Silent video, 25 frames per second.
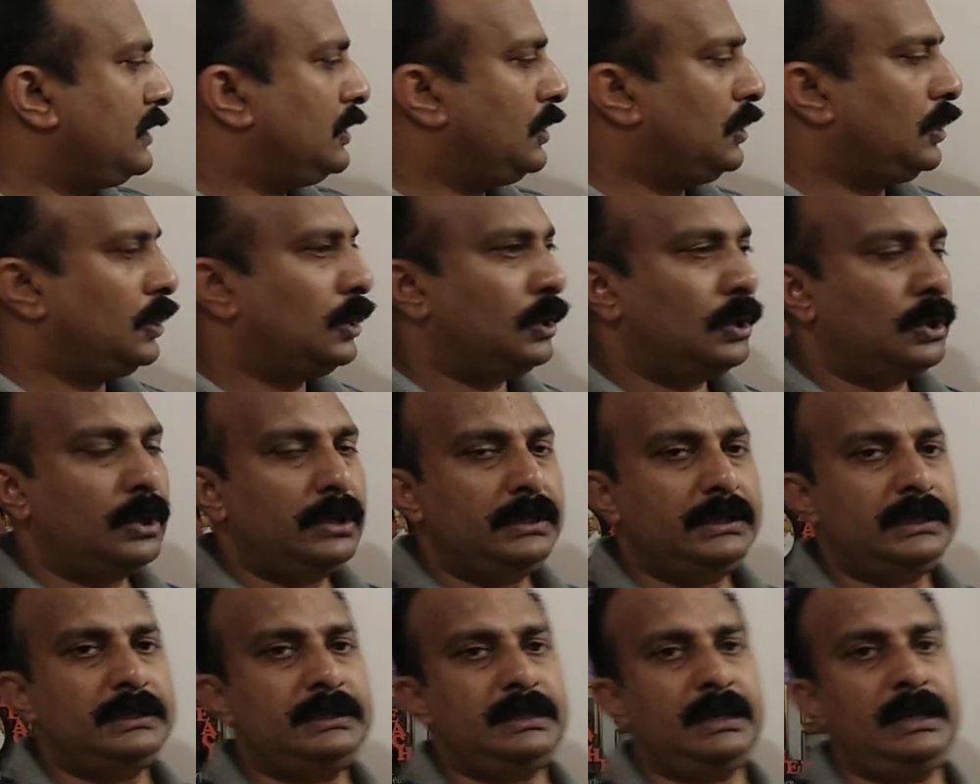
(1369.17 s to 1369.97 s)

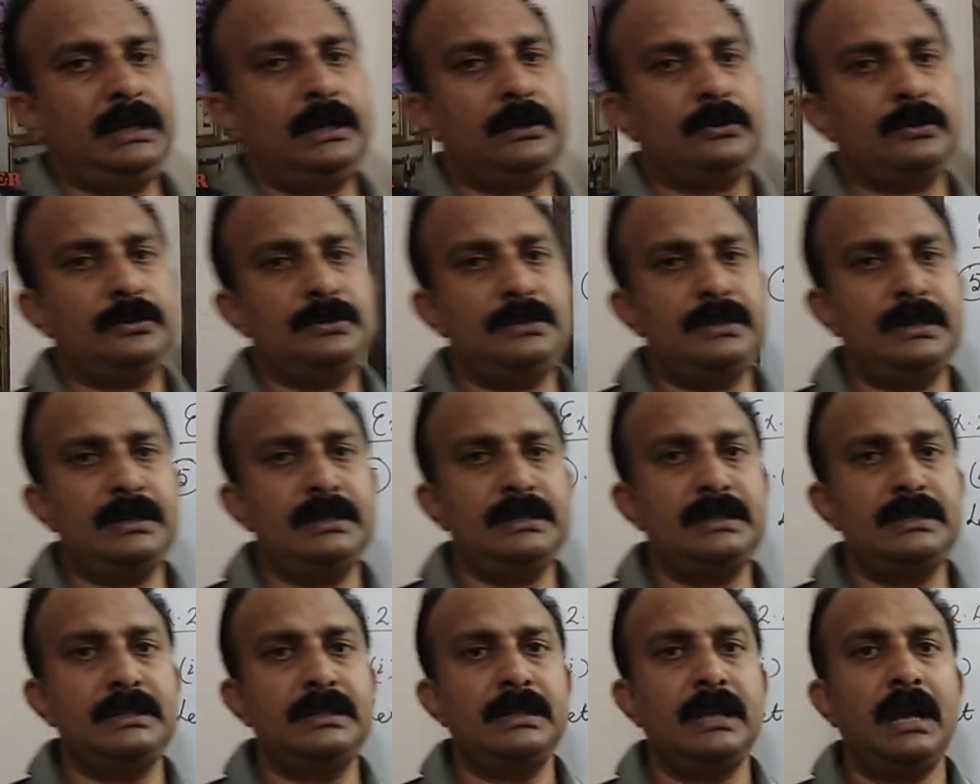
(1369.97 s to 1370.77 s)
All the 3
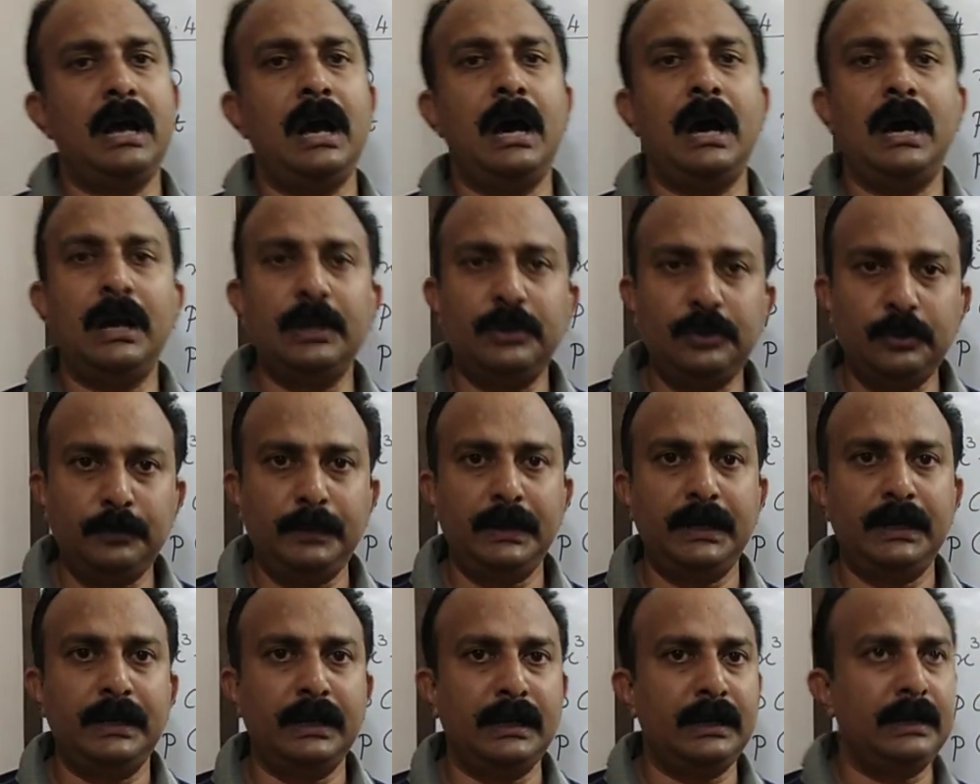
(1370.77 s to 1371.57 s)
questions are to
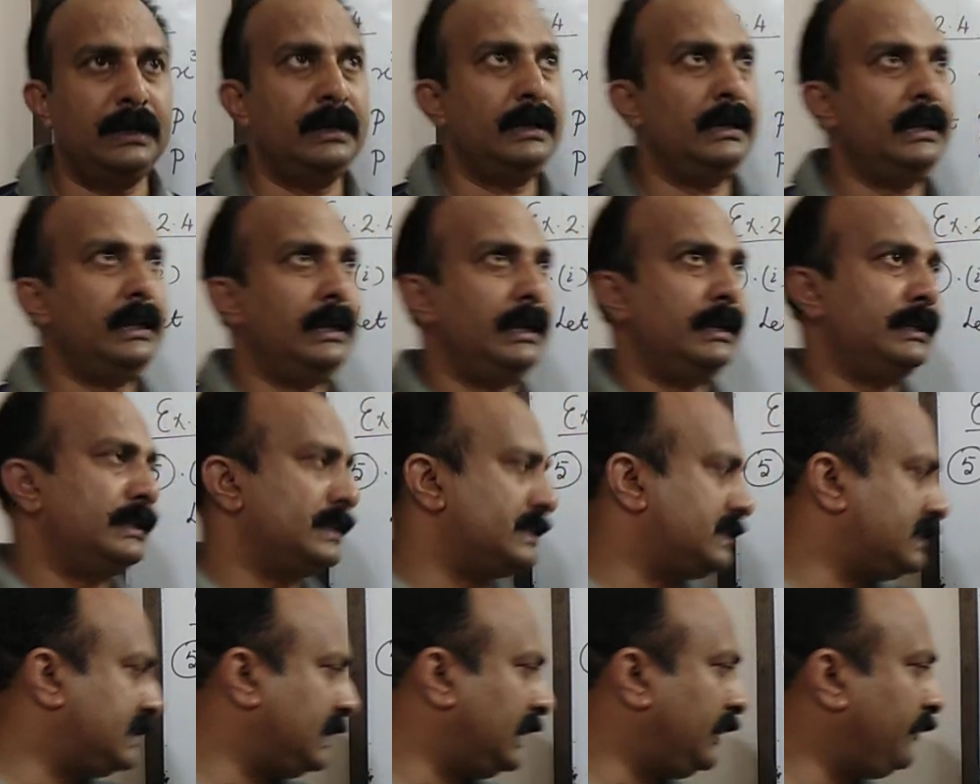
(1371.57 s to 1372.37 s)
be done in
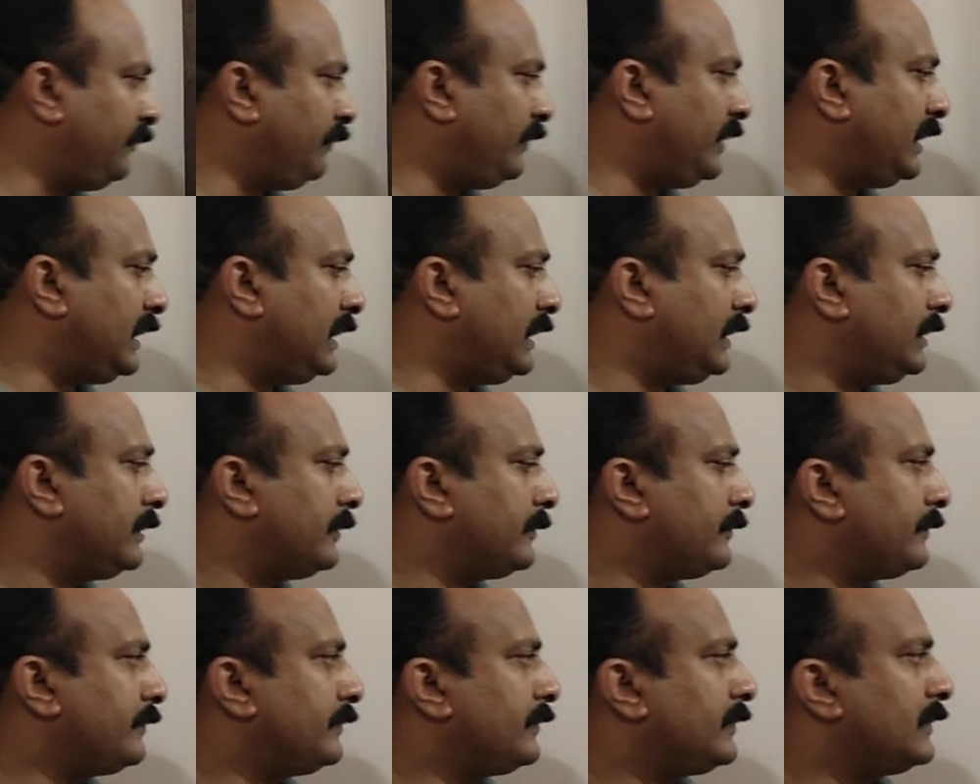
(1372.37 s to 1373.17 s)
the same
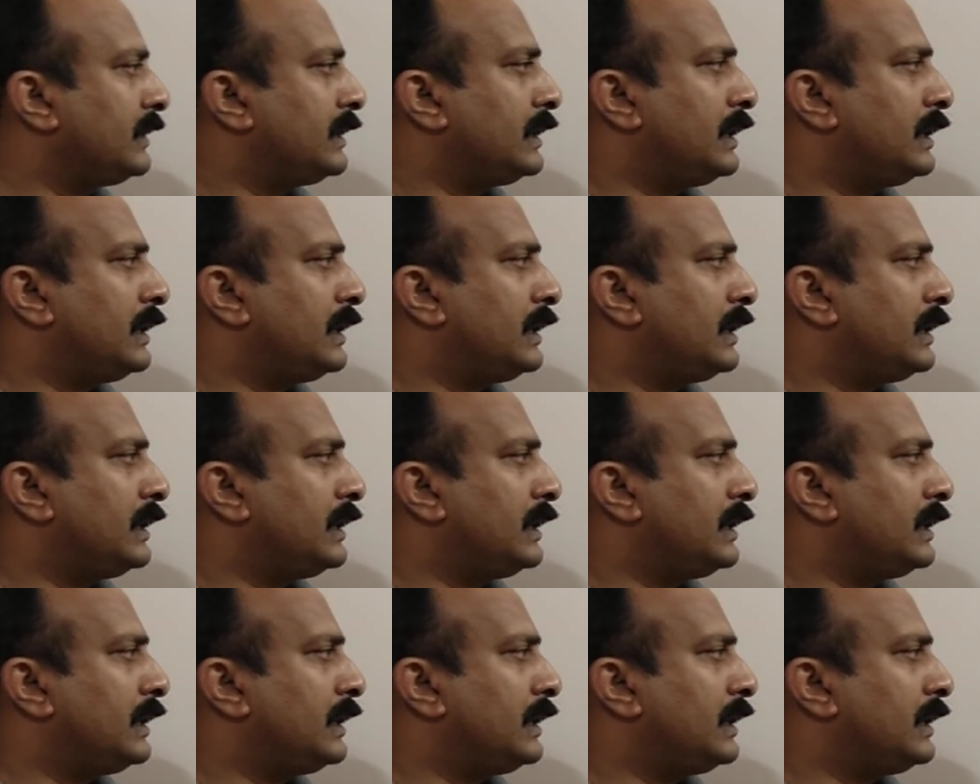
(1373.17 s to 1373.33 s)
way.